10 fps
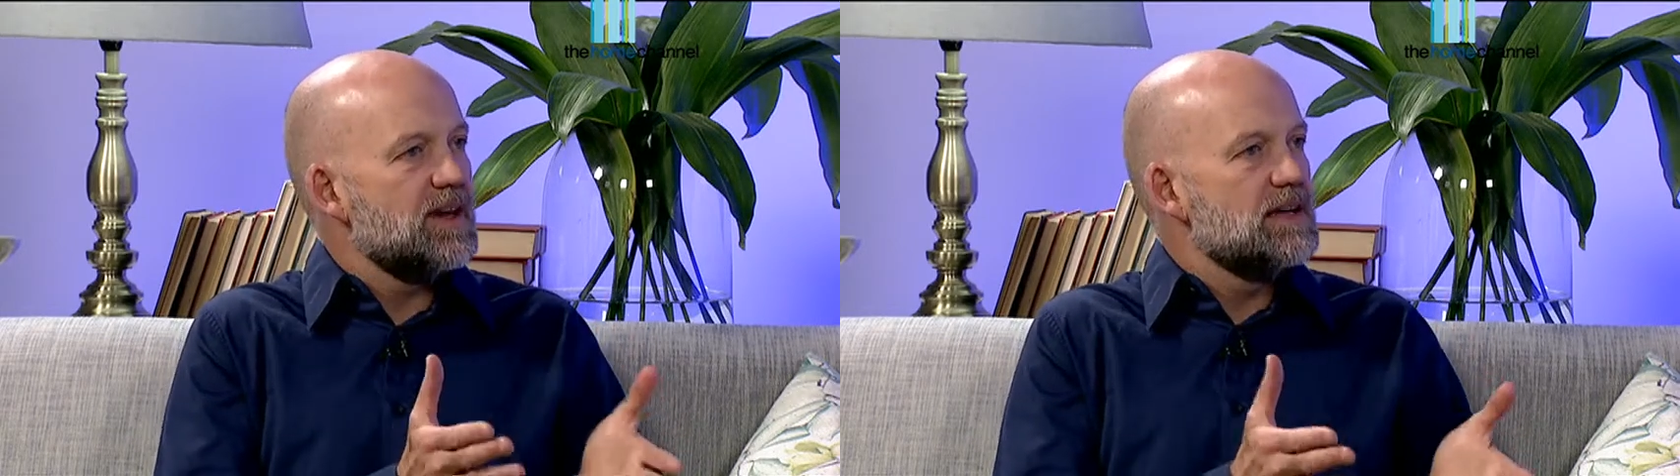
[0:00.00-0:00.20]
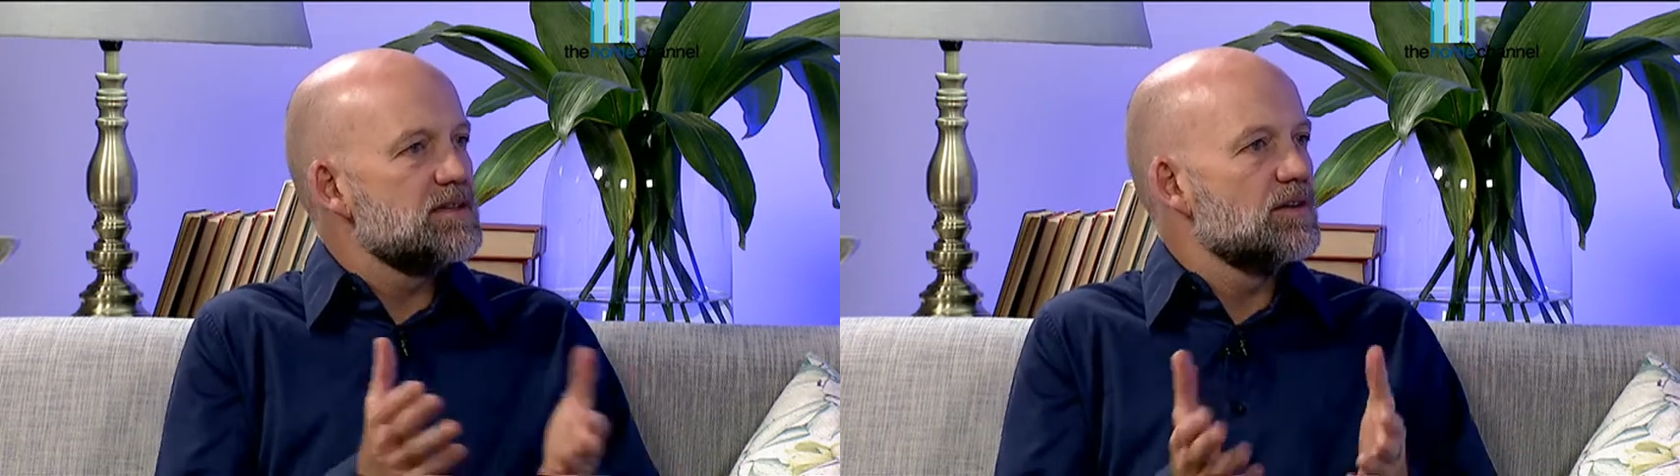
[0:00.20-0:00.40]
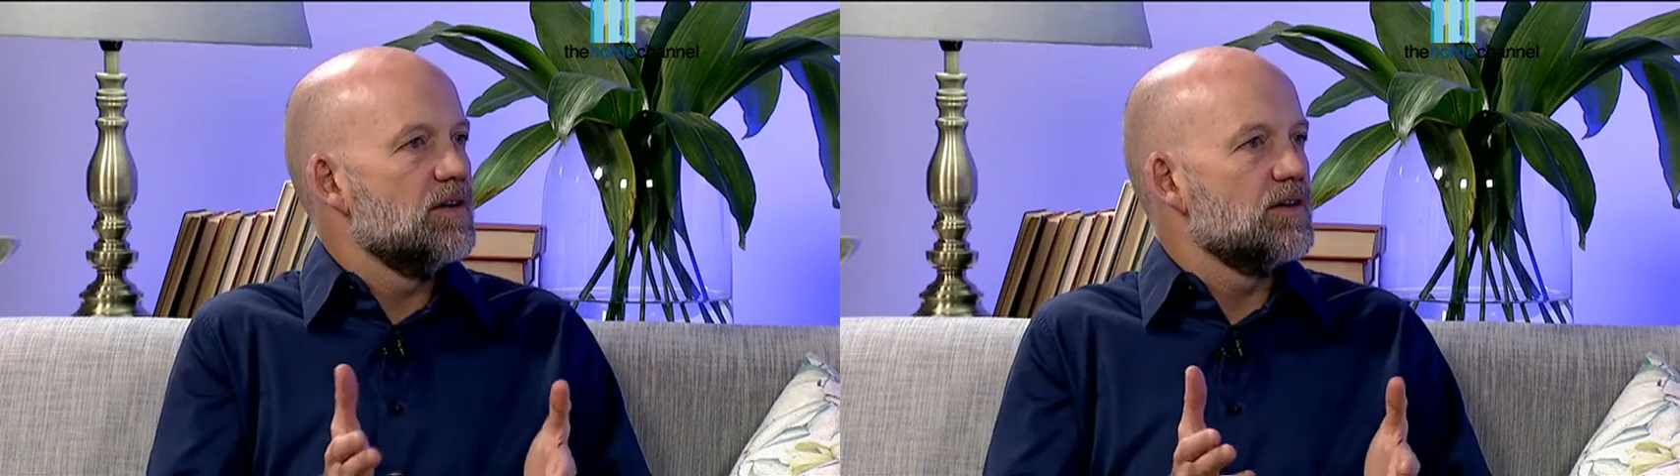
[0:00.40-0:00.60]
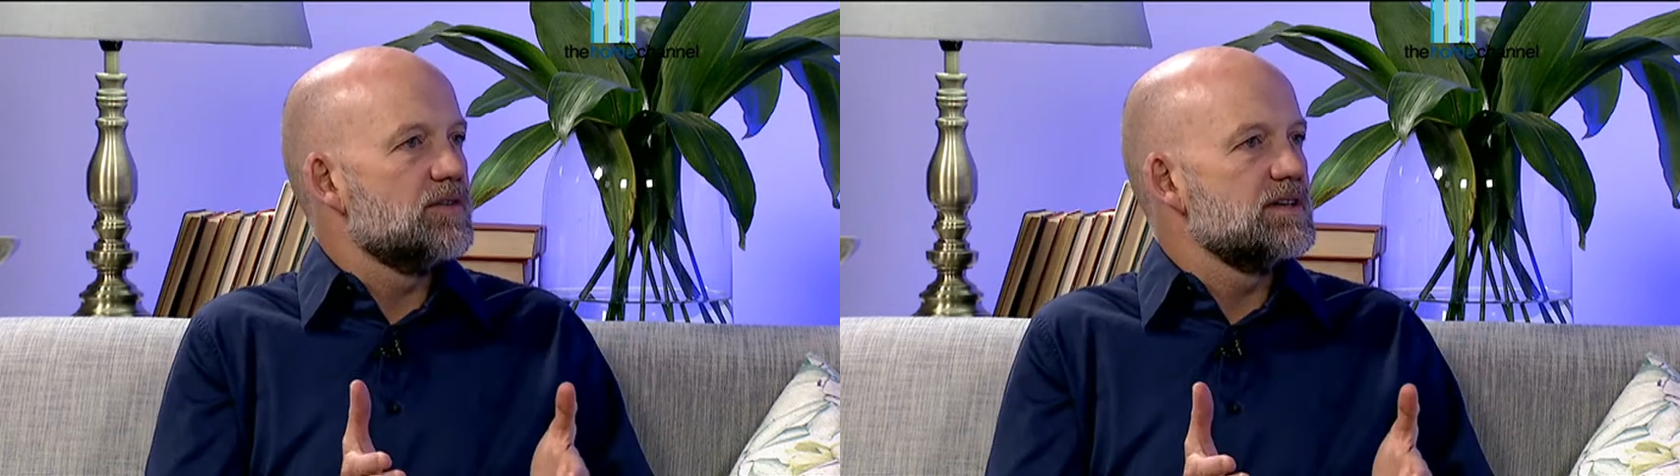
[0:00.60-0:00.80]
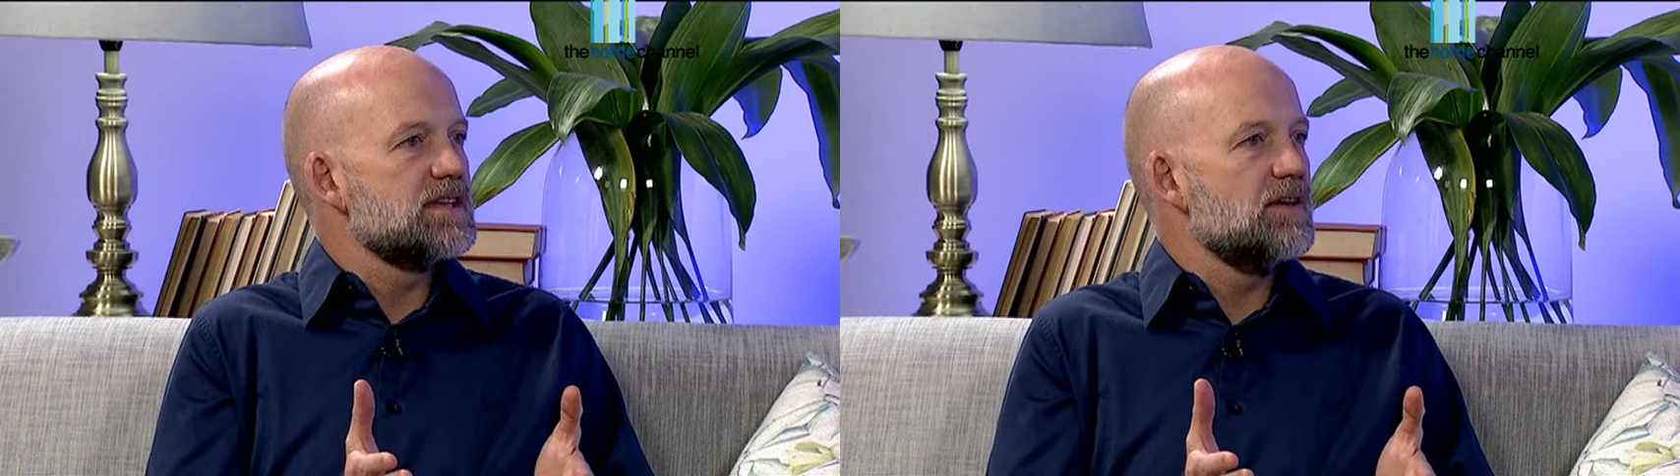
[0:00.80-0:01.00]
veins and
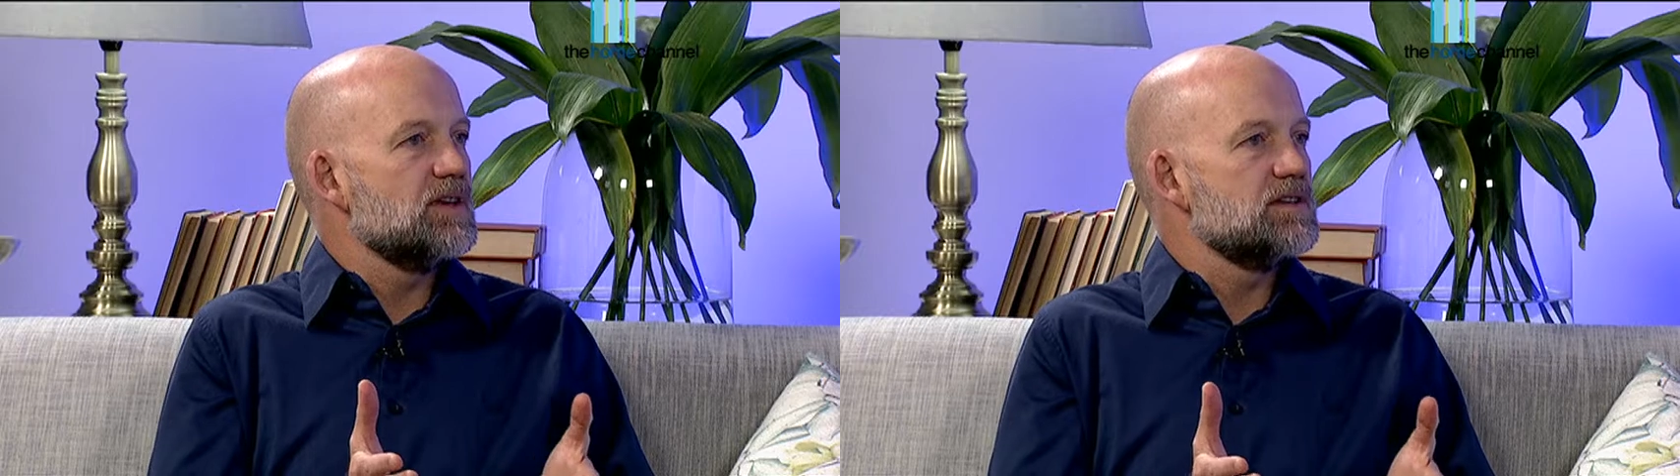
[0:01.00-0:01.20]
arteries